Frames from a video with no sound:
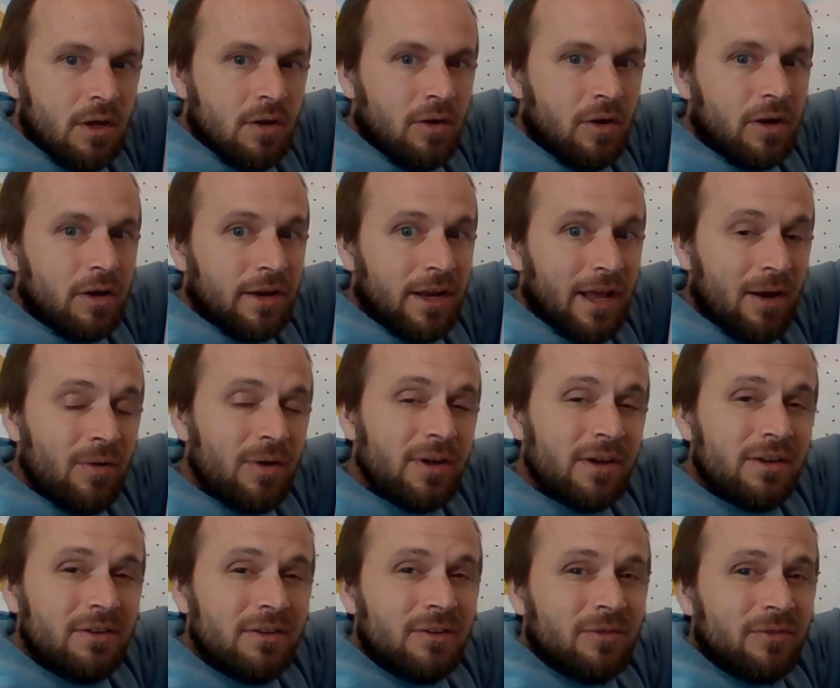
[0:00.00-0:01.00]
All right. Now I
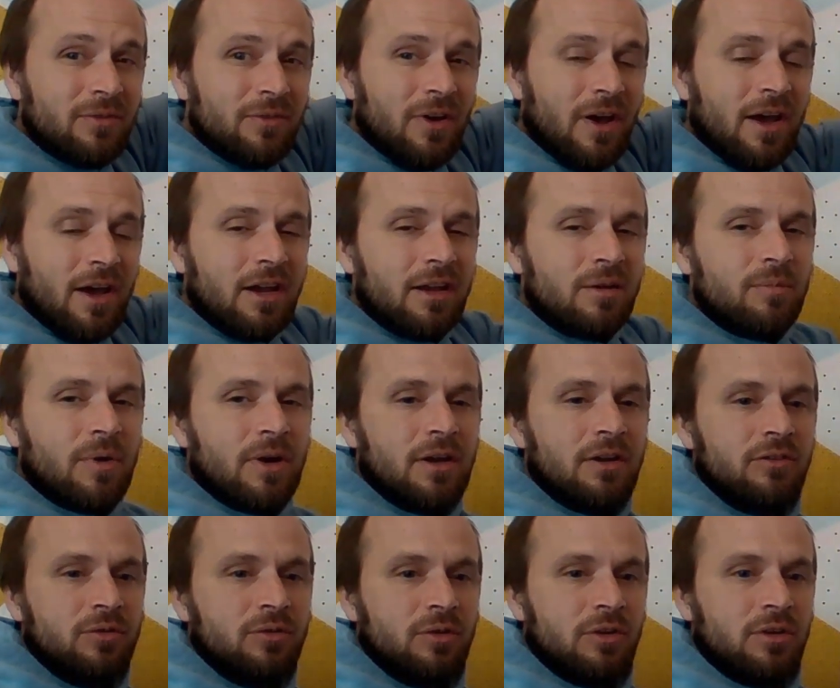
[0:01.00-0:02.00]
could define
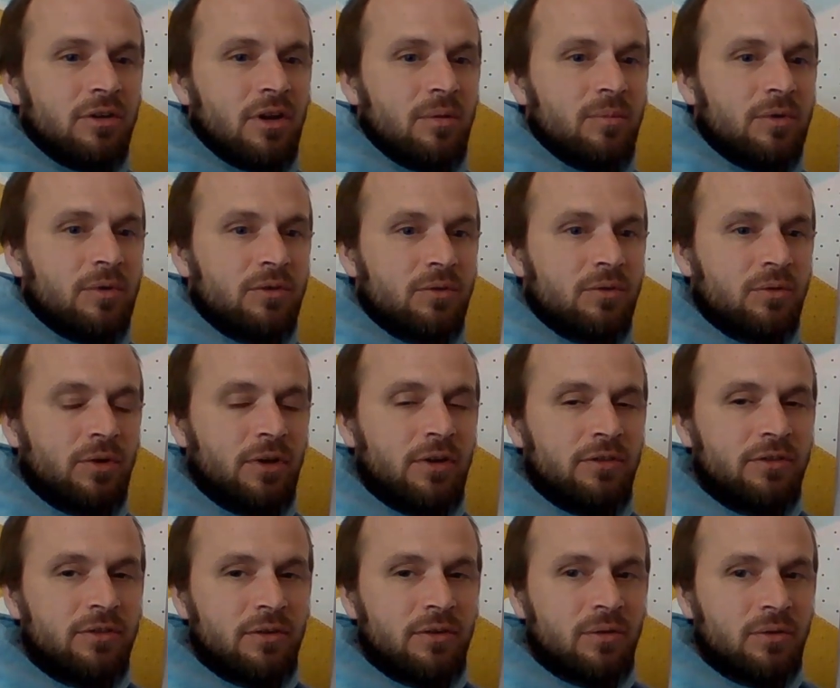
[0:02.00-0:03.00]
my trigonometric
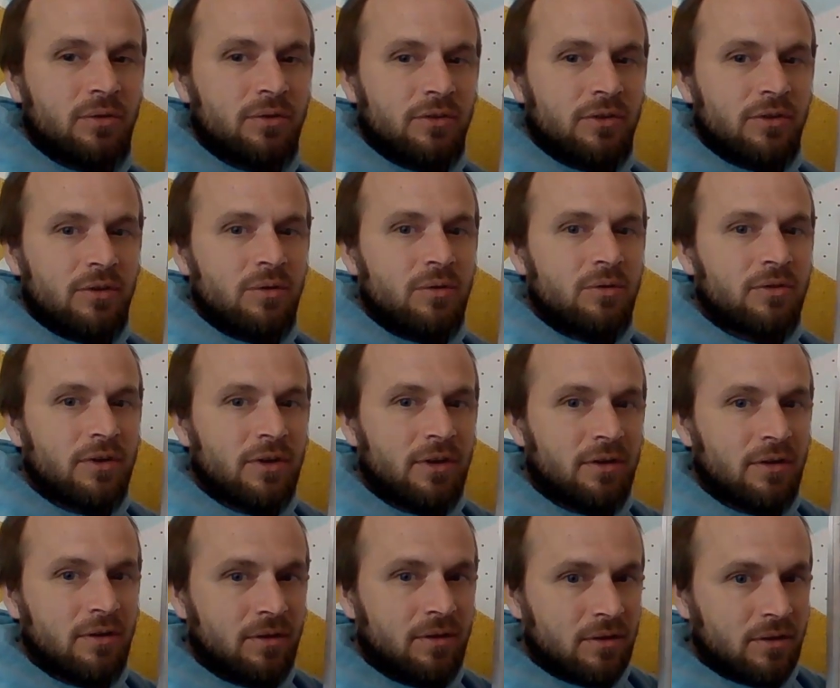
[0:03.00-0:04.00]
ratios
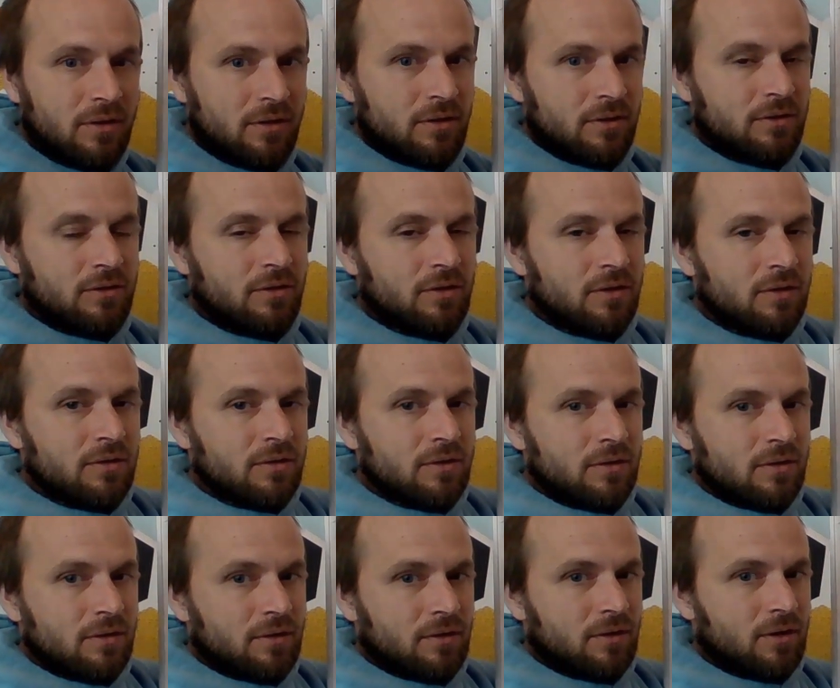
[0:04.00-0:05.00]
using these
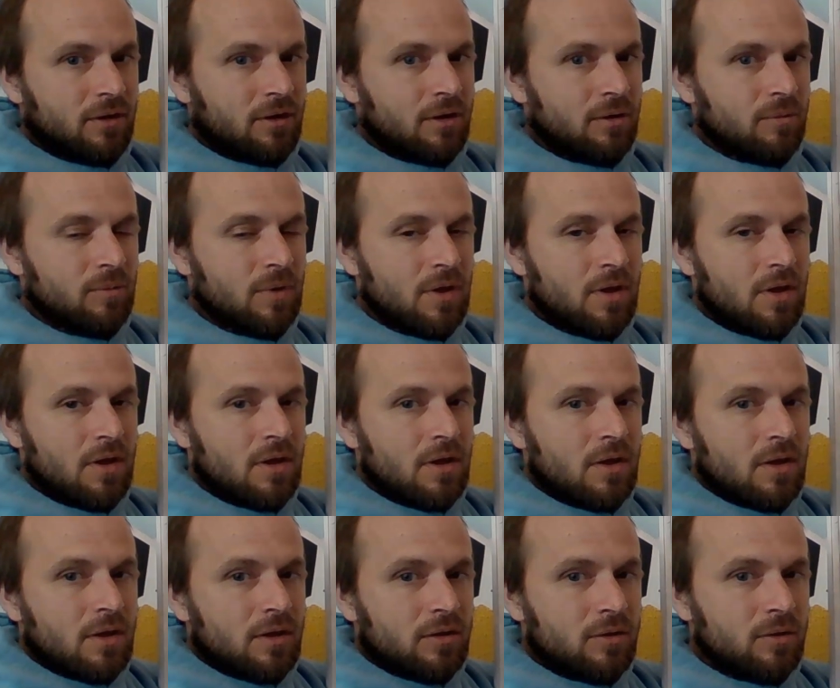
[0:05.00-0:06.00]

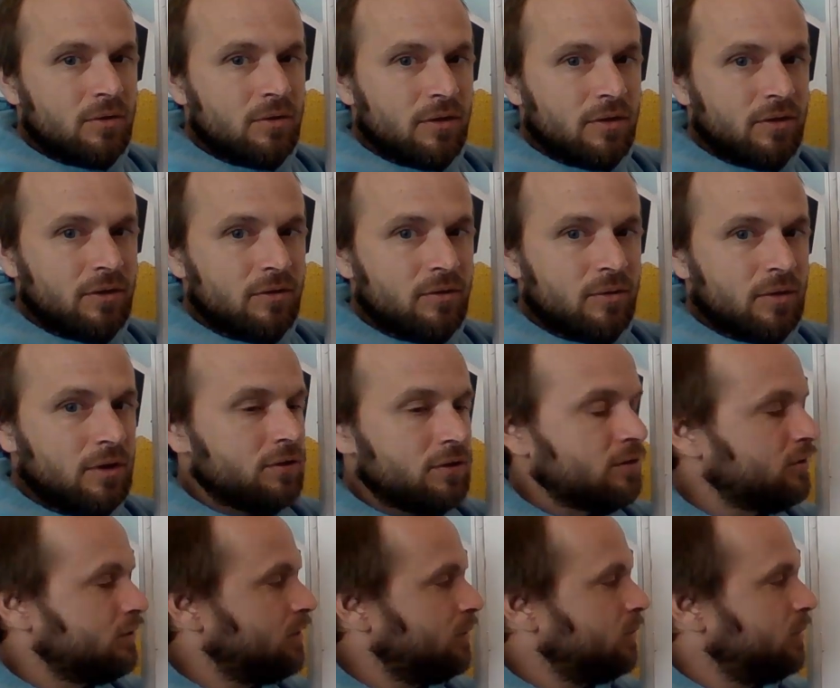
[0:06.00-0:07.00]

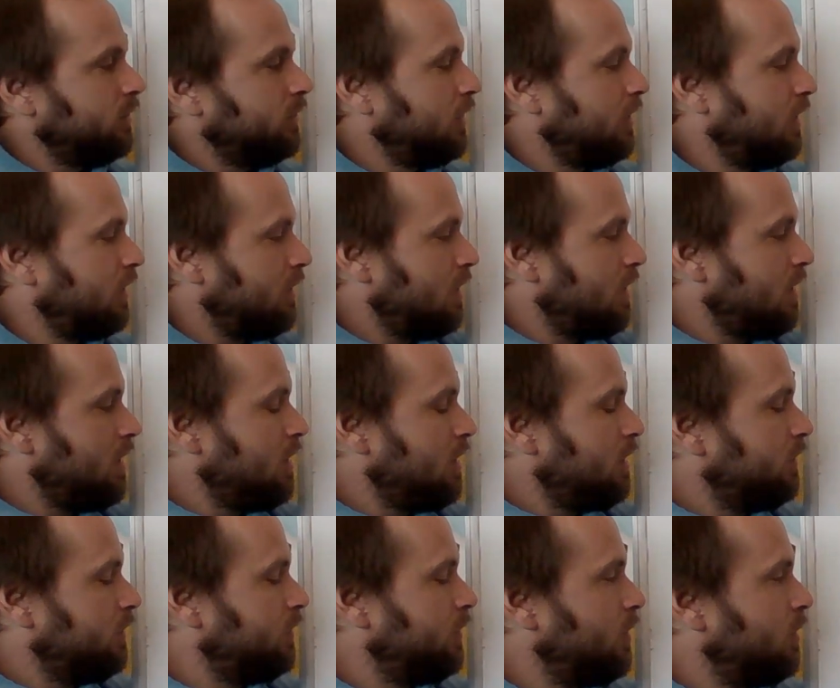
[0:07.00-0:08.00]
relationships. Okay.
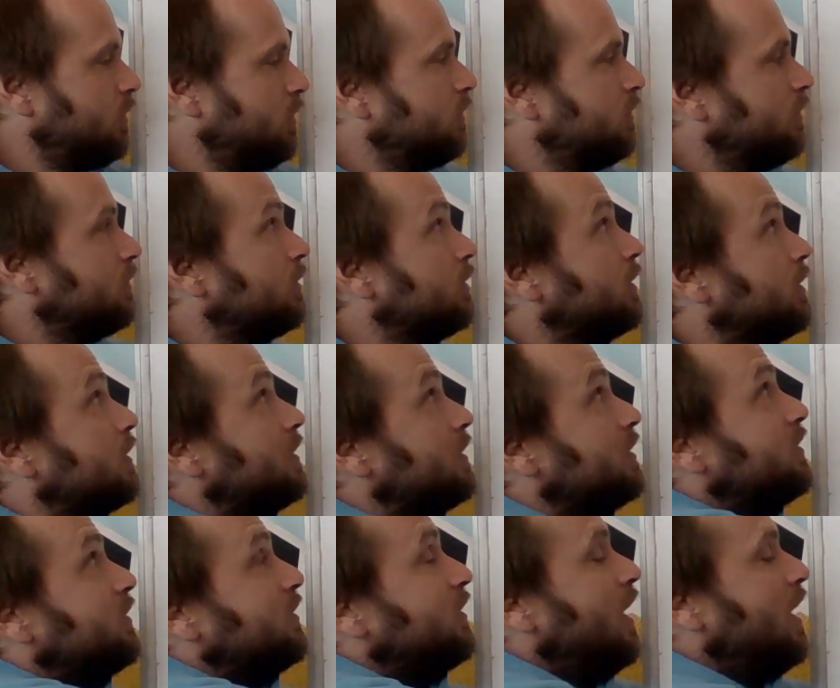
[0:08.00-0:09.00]
So the
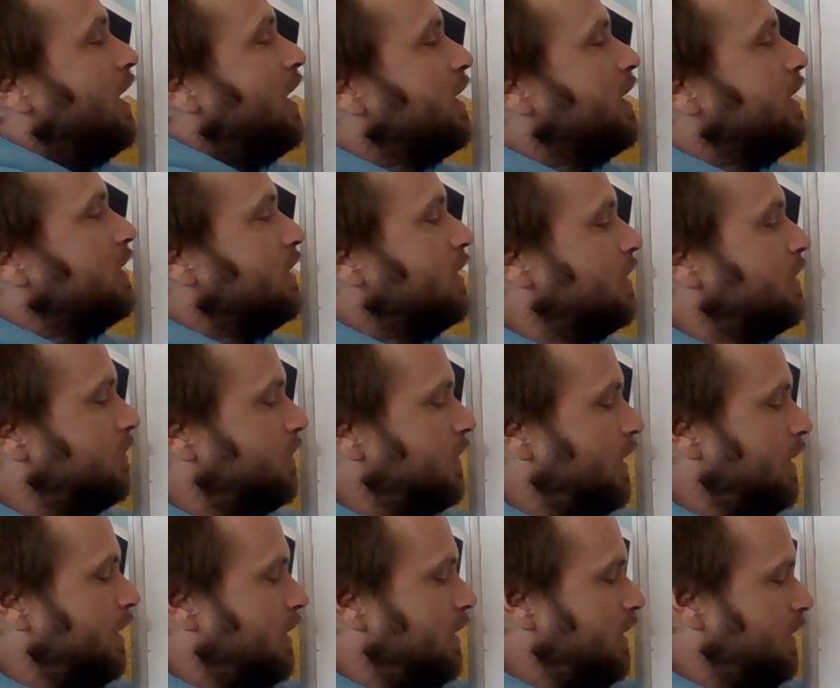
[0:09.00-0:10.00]
sine of
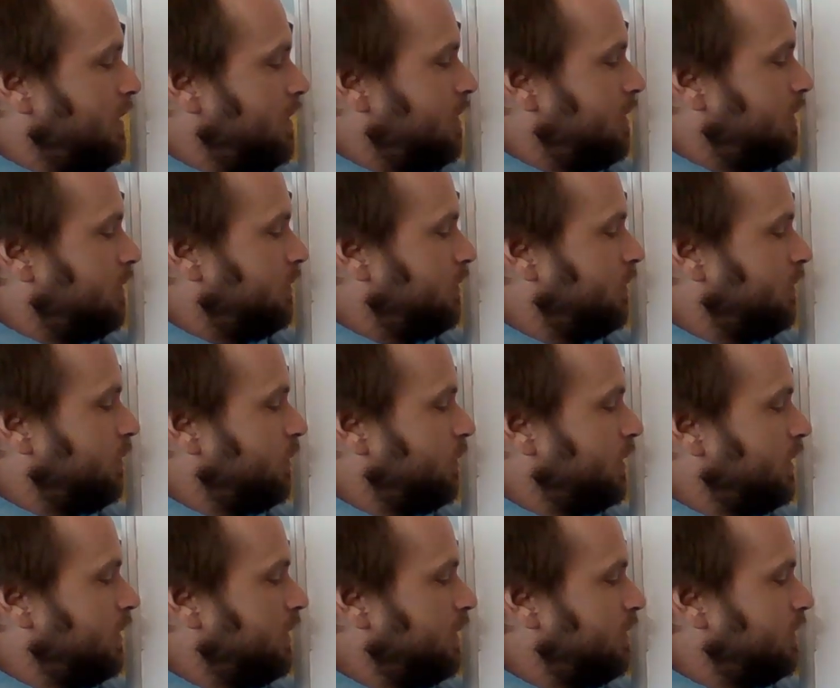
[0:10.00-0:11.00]
A. So if I'm
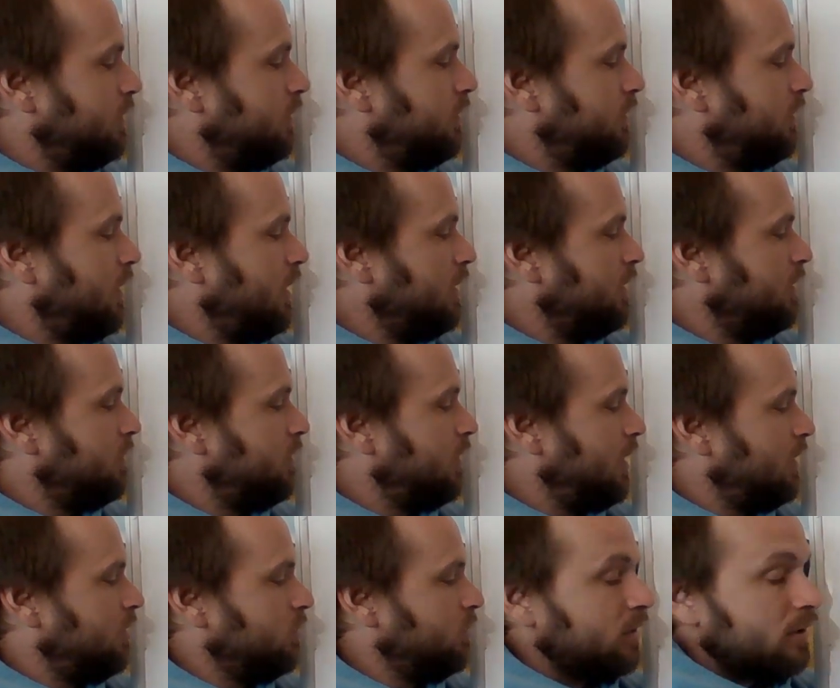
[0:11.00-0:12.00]
looking at the sine of
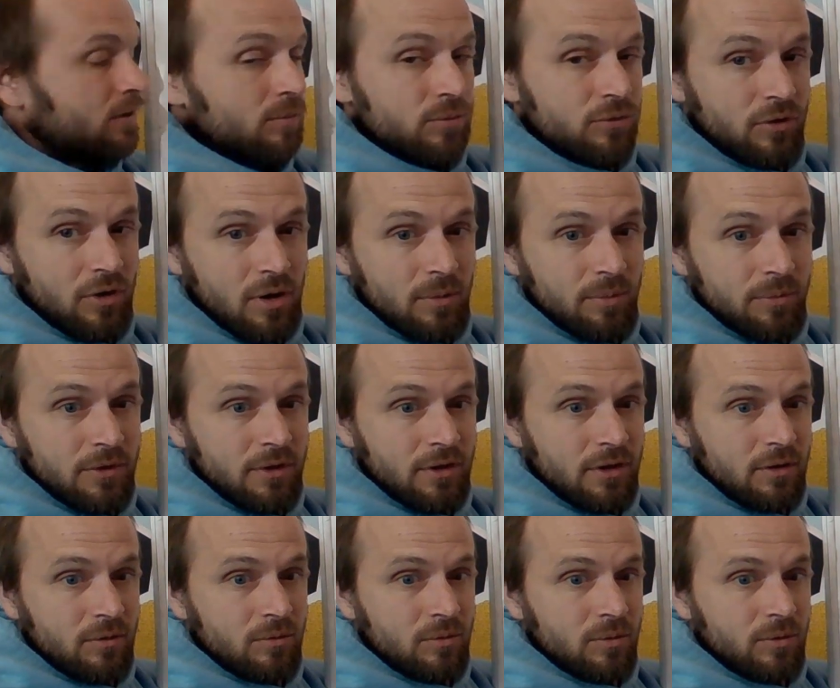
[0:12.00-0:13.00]
A, and we drop the
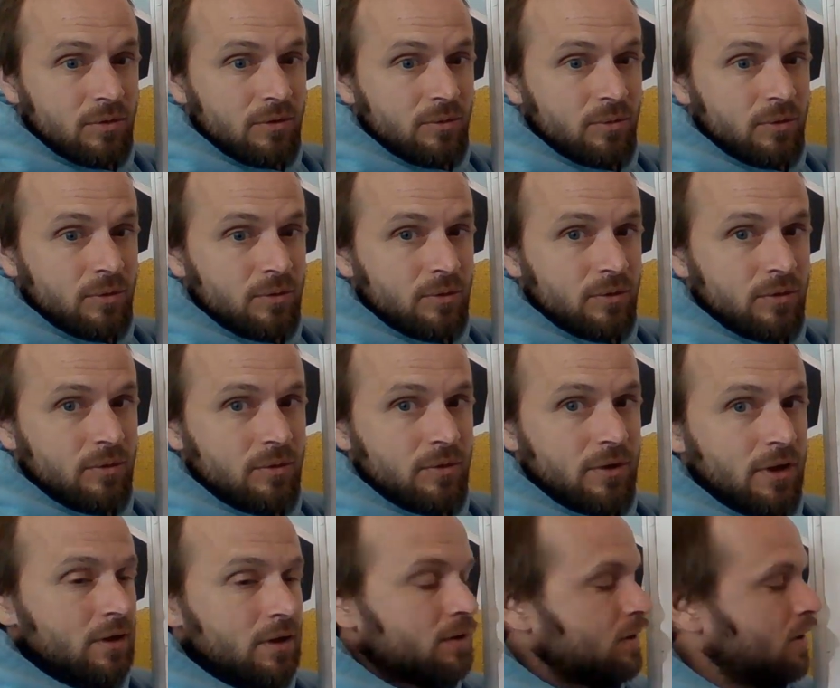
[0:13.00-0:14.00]
e when we're doing
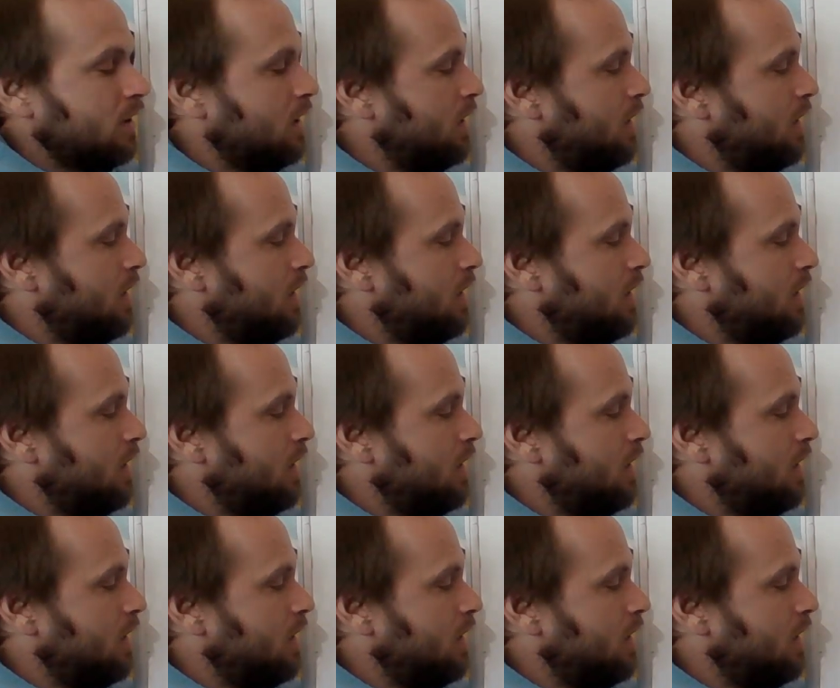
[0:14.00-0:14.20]
that.